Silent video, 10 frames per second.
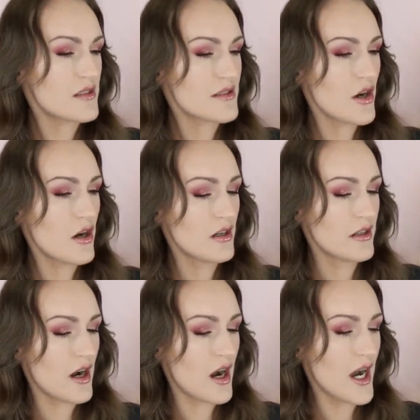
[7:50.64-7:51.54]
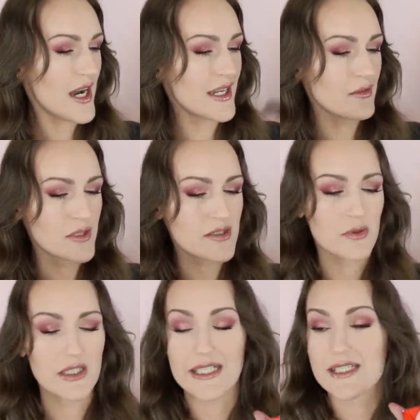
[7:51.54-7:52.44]
So I was
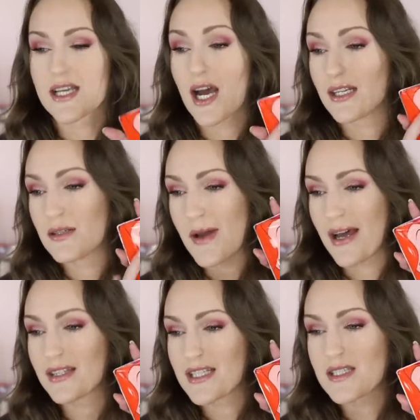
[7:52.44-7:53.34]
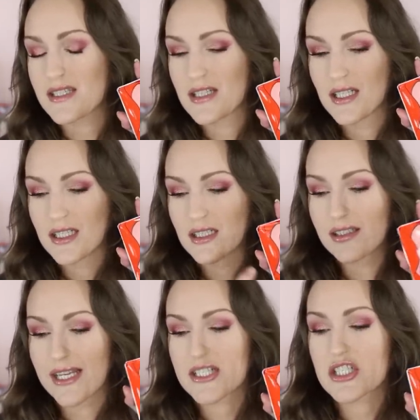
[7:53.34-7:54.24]
really excited about this
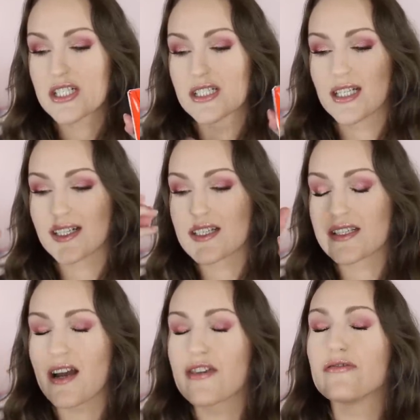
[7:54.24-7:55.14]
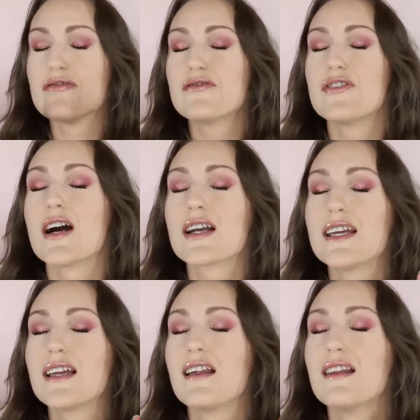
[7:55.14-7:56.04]
collection because I
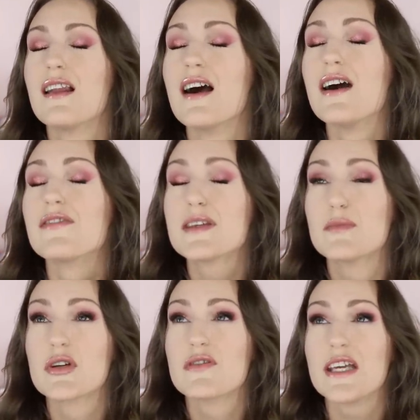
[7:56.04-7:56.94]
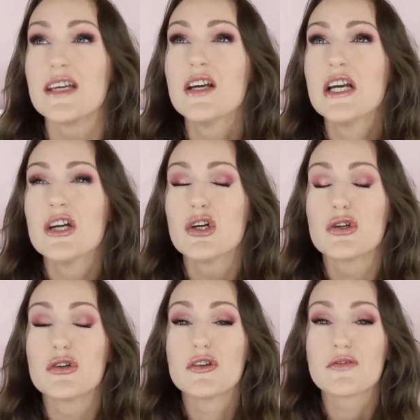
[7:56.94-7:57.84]
fucking love the movie
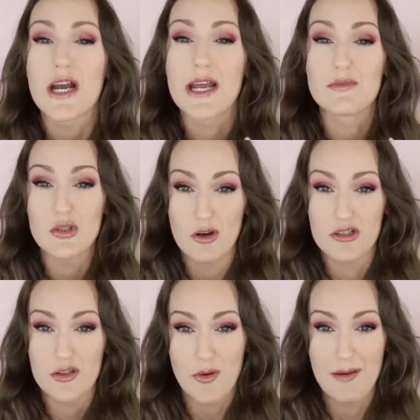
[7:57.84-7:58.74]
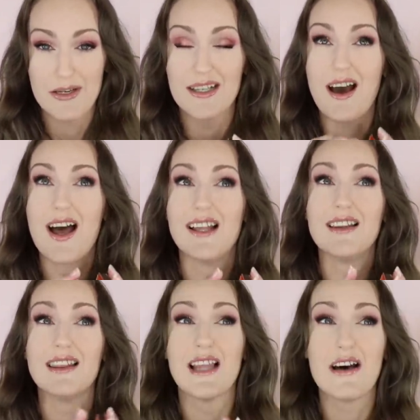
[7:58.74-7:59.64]
Who Framed Roger Rabbit. I
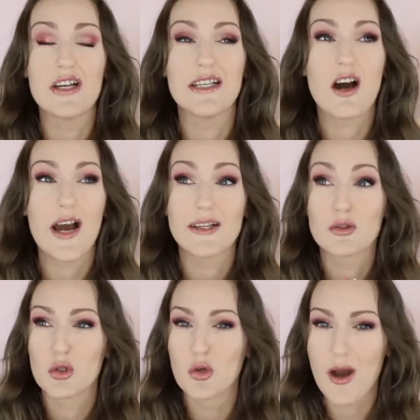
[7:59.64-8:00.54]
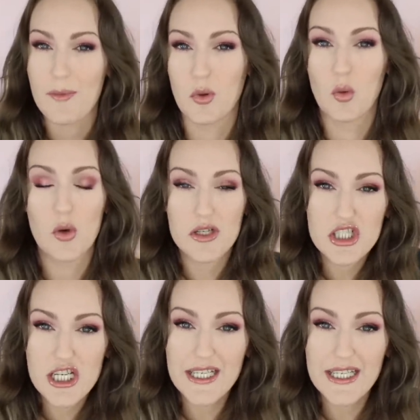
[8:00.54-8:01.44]
love it. I grew up
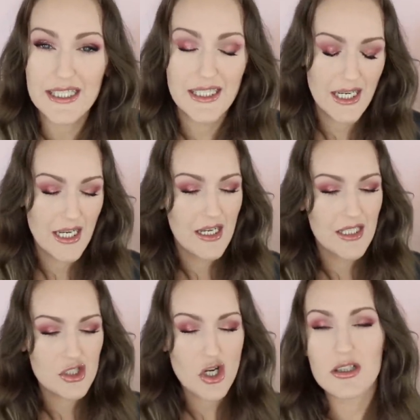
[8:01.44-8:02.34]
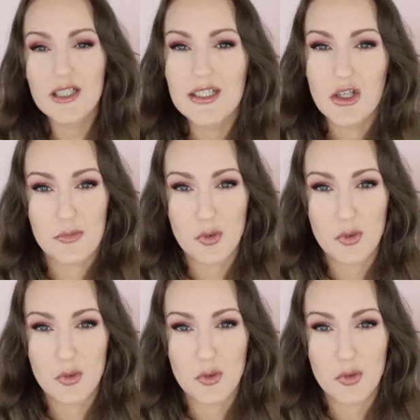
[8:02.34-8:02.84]
watching it. Totally not